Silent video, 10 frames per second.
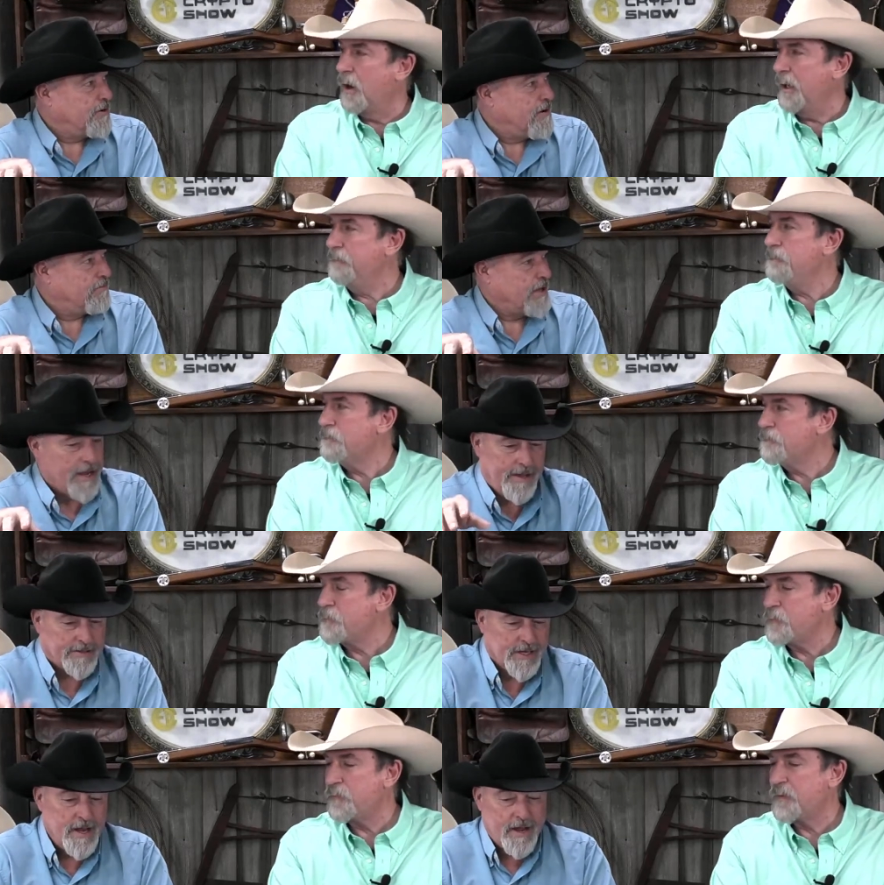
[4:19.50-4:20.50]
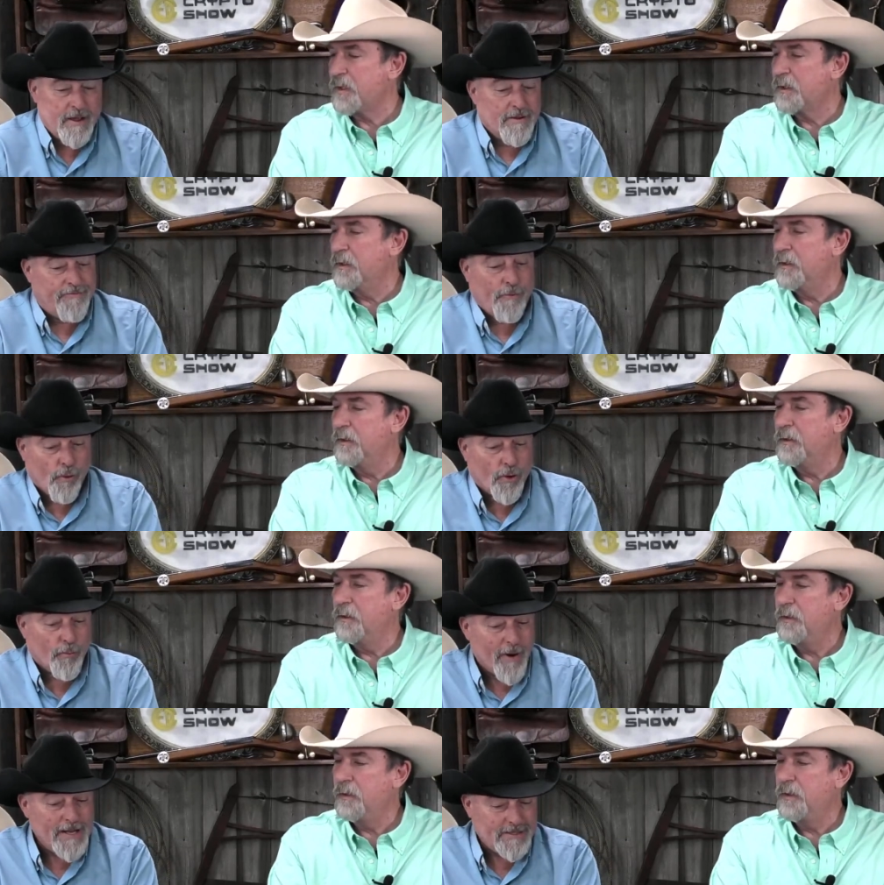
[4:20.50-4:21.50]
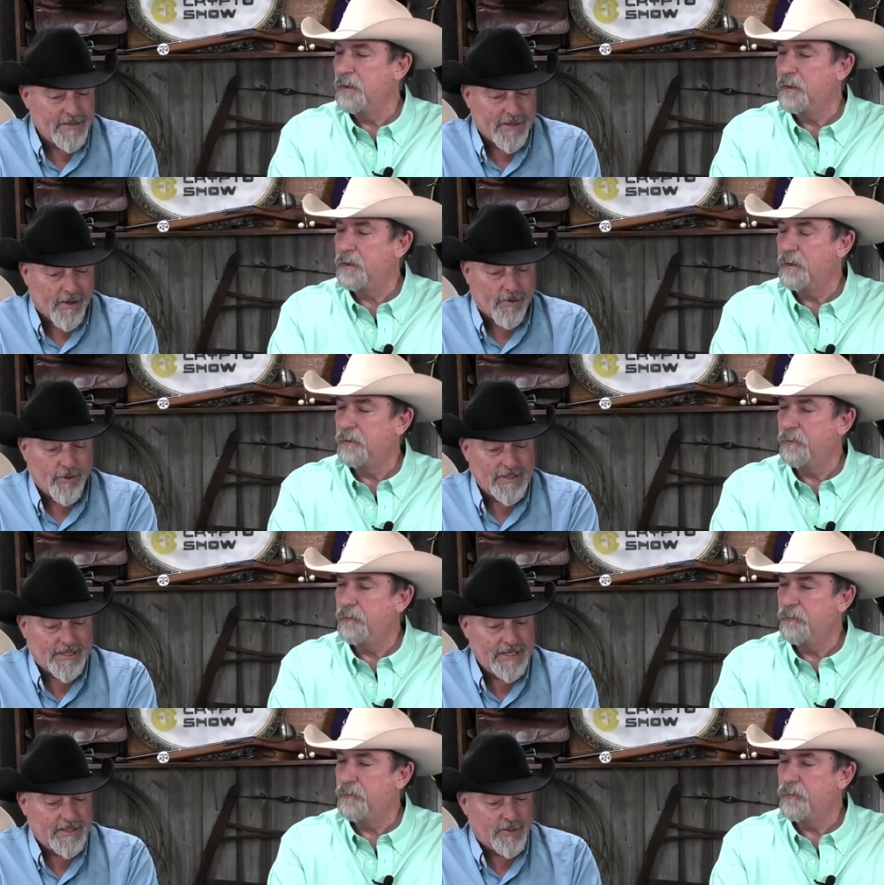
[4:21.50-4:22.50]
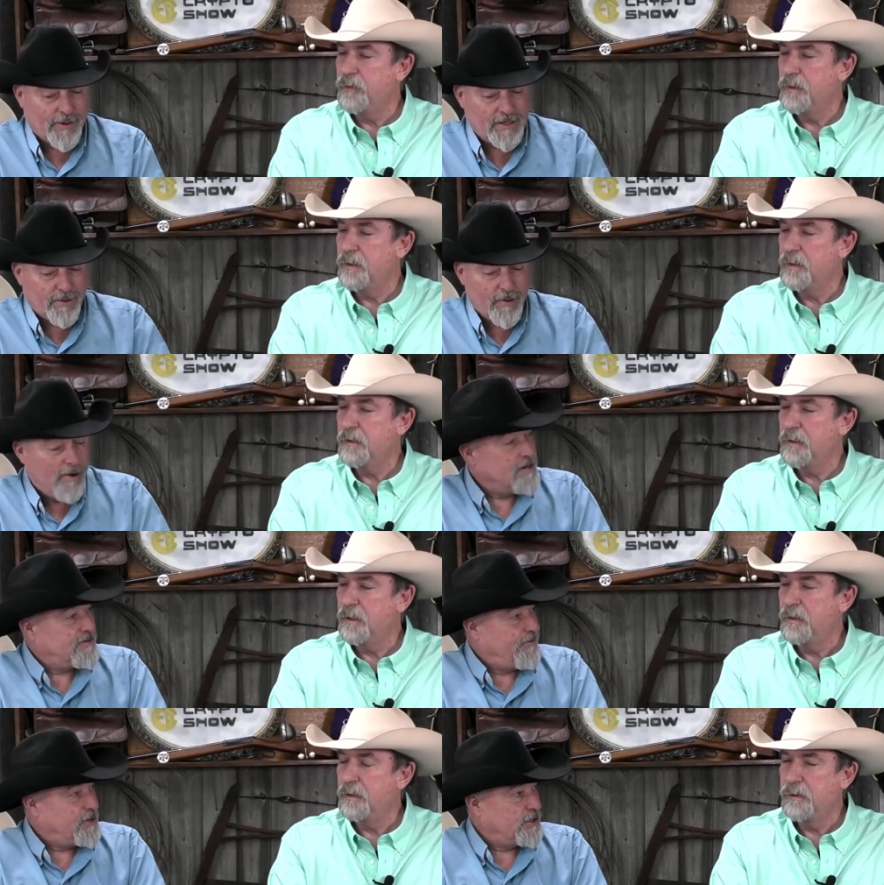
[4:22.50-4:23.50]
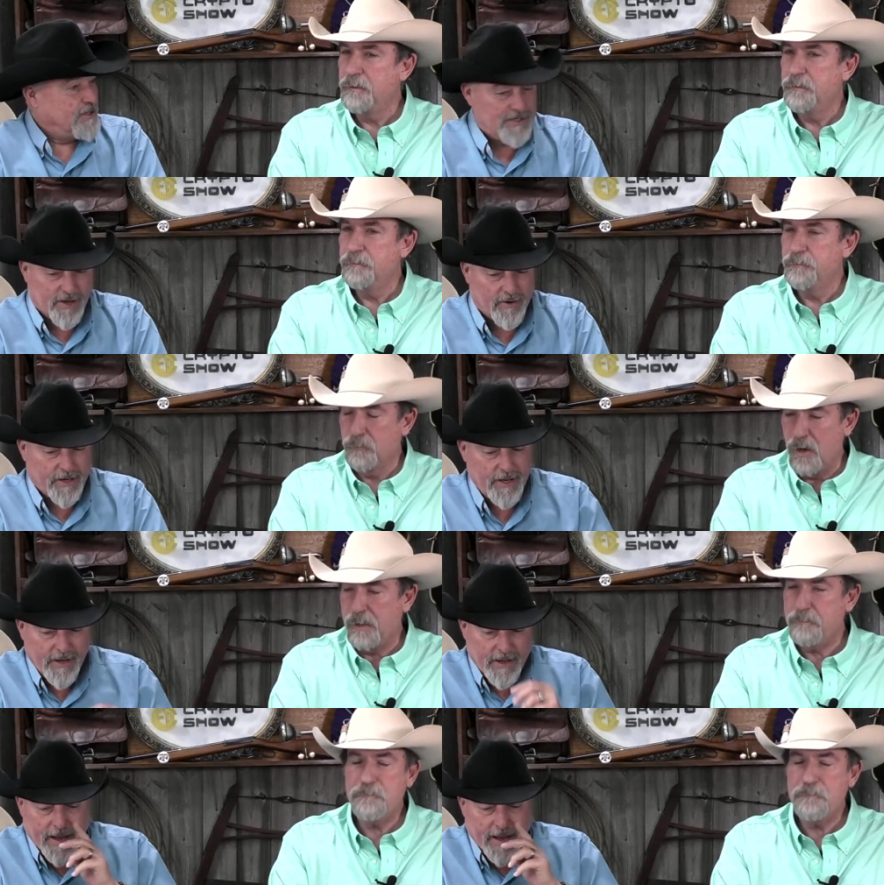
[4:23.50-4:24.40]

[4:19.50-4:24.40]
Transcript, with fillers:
Speaker 1: there and everything else. 4 reasons altcoin season 2021 has officially started. Right.